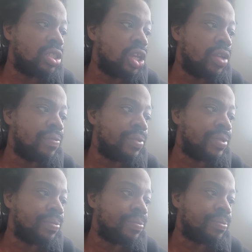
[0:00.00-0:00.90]
servant.
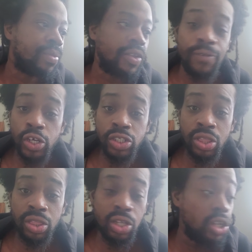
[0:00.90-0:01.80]
Verse
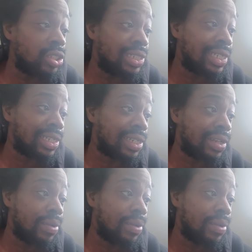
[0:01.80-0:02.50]
13.